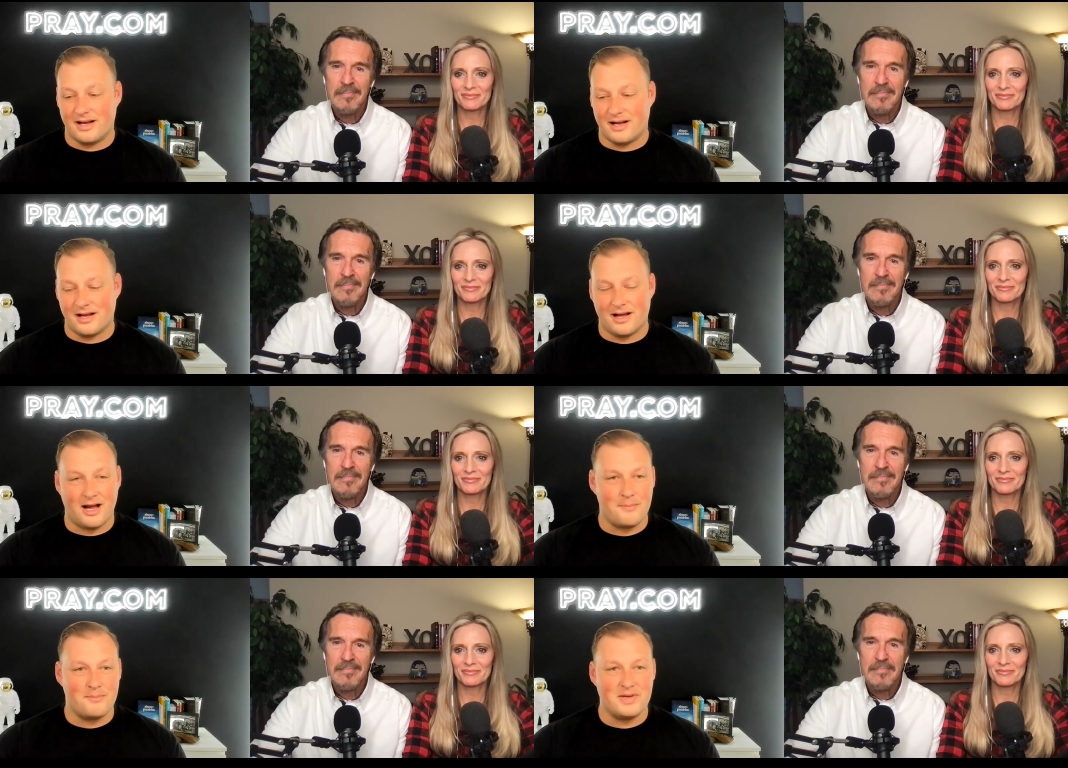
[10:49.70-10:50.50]
Speaker 1: Uh,
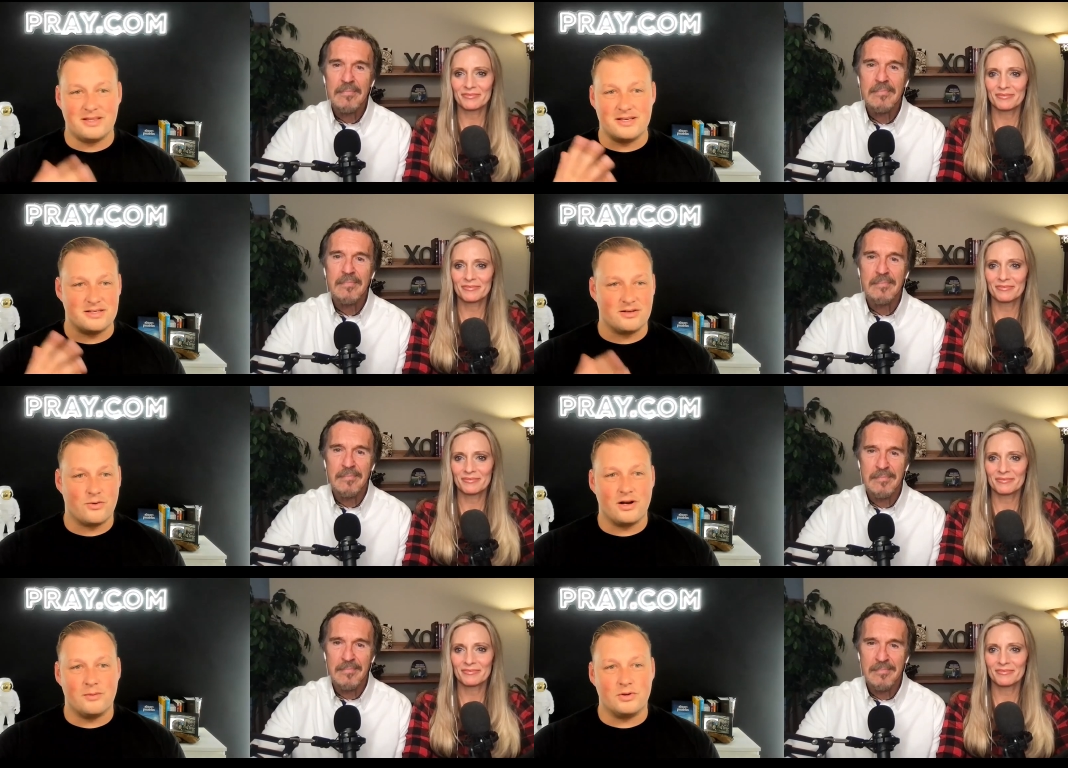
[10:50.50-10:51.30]
I meet this
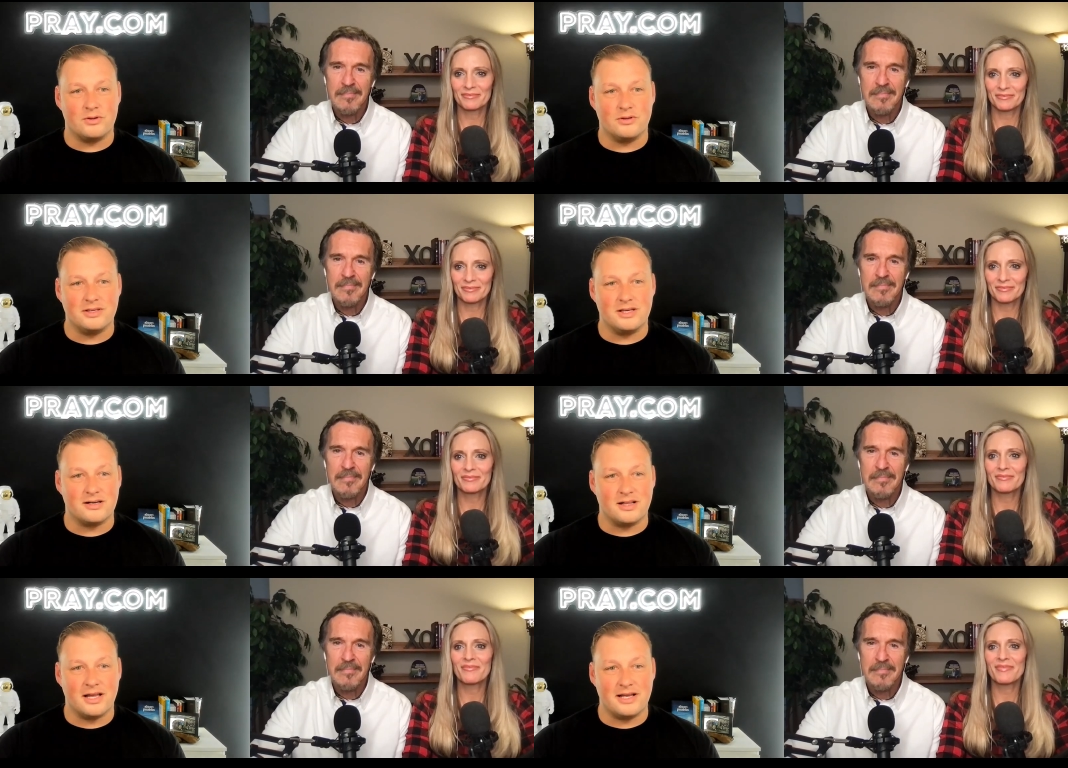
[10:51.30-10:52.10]
incredible
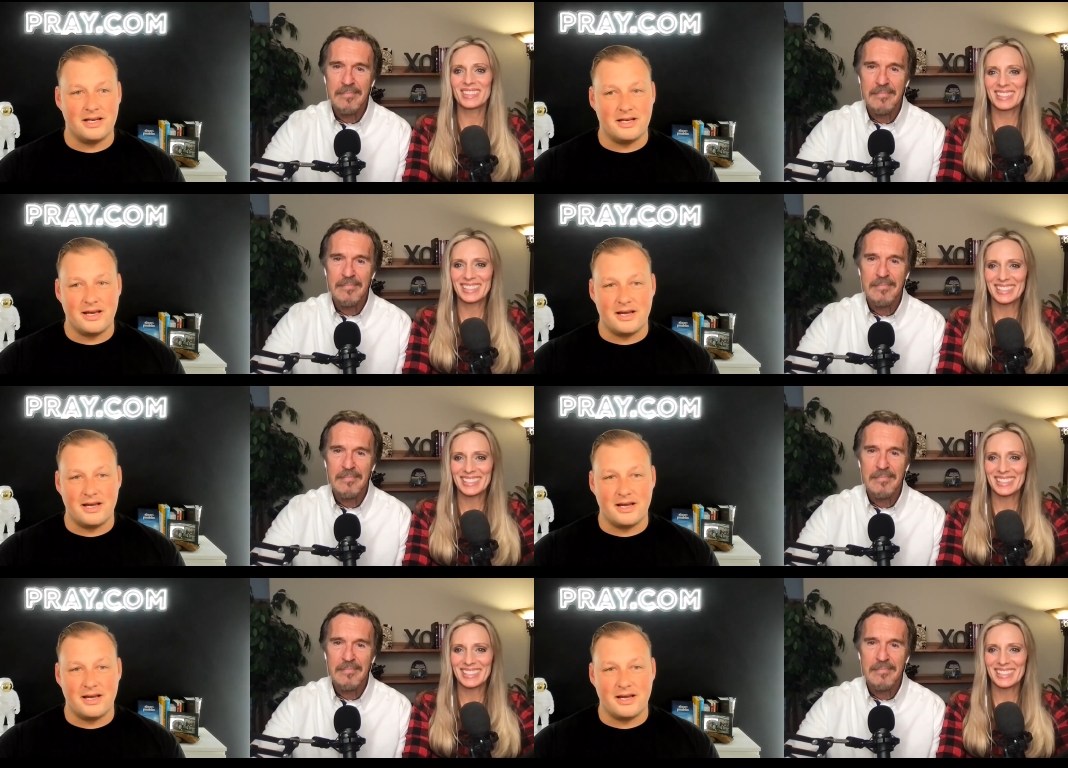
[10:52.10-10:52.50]
young lady,